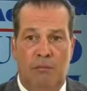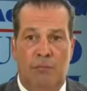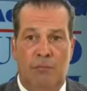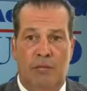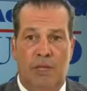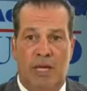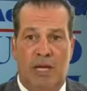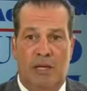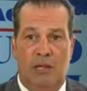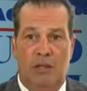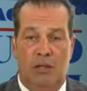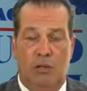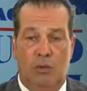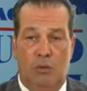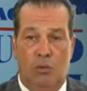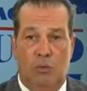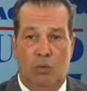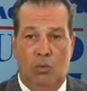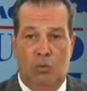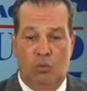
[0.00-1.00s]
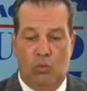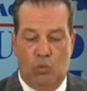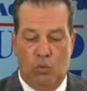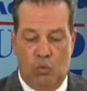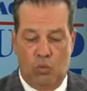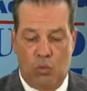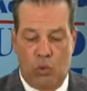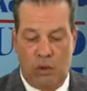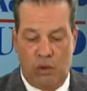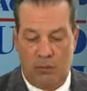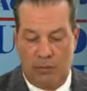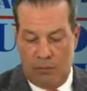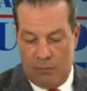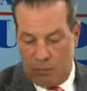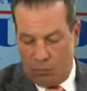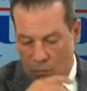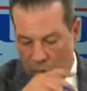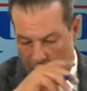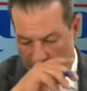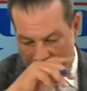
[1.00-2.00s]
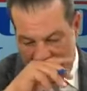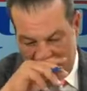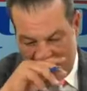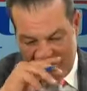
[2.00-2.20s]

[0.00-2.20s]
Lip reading: that, you know, one